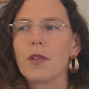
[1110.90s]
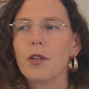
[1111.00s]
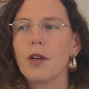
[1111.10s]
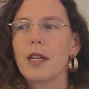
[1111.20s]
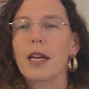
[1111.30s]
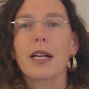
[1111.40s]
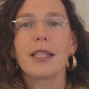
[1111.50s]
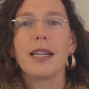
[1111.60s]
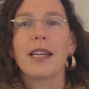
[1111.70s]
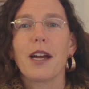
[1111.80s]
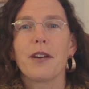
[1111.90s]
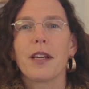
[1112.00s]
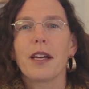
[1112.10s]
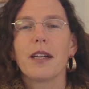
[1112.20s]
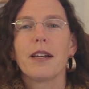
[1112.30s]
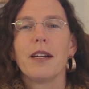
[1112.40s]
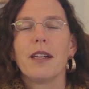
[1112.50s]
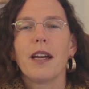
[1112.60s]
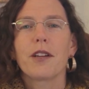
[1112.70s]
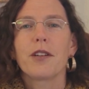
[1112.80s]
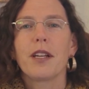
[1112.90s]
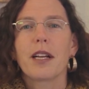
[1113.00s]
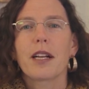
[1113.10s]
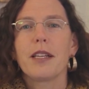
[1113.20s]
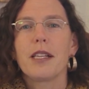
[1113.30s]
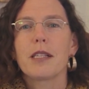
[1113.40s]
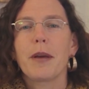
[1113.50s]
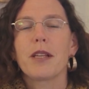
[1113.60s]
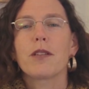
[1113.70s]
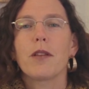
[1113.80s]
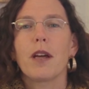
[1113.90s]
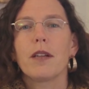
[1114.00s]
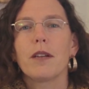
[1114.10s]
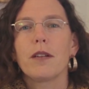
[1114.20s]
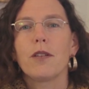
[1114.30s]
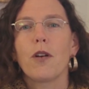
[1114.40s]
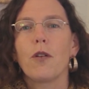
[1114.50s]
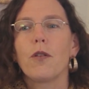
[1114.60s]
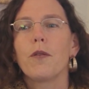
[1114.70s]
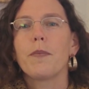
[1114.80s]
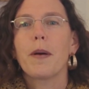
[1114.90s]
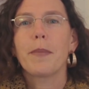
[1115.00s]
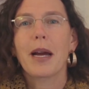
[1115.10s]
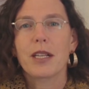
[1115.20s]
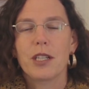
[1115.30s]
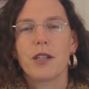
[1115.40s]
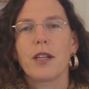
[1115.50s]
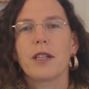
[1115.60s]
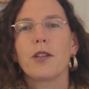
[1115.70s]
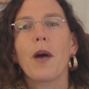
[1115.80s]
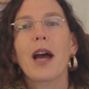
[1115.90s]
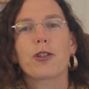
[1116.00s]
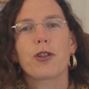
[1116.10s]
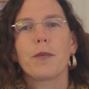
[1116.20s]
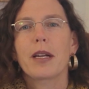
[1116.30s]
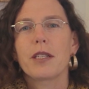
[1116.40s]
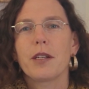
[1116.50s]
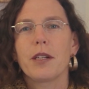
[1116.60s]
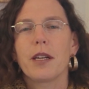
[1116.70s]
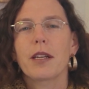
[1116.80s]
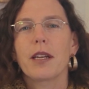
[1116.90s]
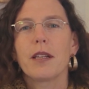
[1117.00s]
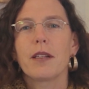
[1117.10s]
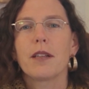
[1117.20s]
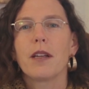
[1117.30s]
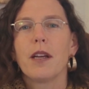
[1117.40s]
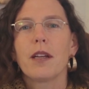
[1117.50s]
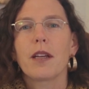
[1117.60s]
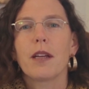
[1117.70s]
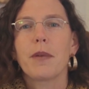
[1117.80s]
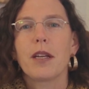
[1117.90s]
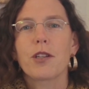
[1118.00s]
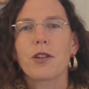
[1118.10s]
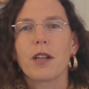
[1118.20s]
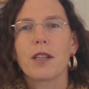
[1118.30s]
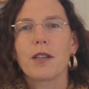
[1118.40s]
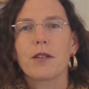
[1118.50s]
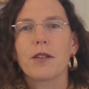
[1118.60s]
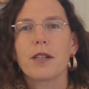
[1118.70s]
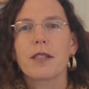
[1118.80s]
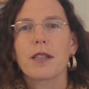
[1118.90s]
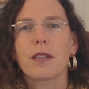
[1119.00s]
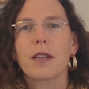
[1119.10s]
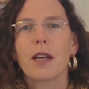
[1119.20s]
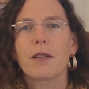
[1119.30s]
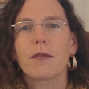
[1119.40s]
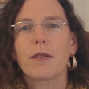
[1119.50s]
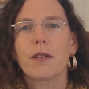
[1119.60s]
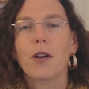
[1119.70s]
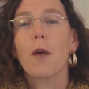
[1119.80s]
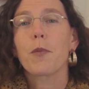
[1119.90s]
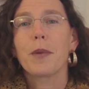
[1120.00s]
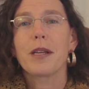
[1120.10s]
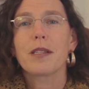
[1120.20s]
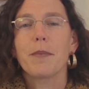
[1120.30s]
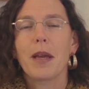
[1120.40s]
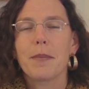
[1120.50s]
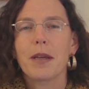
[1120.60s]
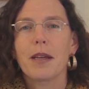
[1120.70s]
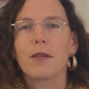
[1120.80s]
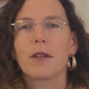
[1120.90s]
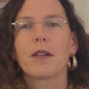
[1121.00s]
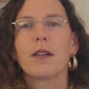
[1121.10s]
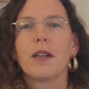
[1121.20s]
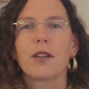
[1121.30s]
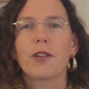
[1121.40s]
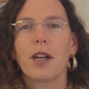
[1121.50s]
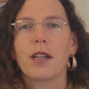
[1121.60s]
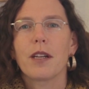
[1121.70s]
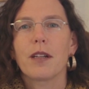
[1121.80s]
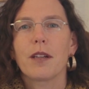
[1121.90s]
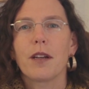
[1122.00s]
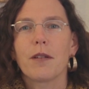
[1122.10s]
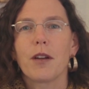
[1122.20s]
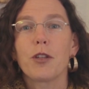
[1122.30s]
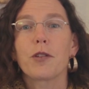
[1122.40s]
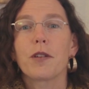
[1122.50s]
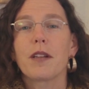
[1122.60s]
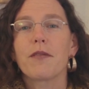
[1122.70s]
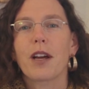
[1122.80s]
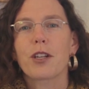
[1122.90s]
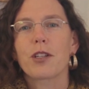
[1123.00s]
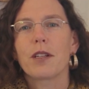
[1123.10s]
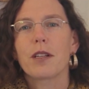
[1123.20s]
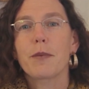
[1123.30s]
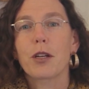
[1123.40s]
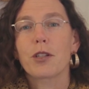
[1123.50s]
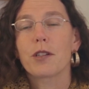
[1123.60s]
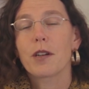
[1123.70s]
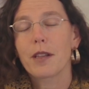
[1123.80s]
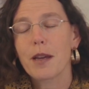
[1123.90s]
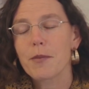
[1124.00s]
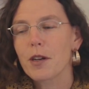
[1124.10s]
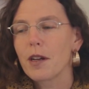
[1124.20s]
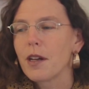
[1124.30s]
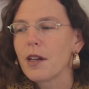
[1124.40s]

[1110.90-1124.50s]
clean area and creating a clean space so that no extra bacteria can penetrate the uterus and compromise the baby or create a uterine infection, especially during labor.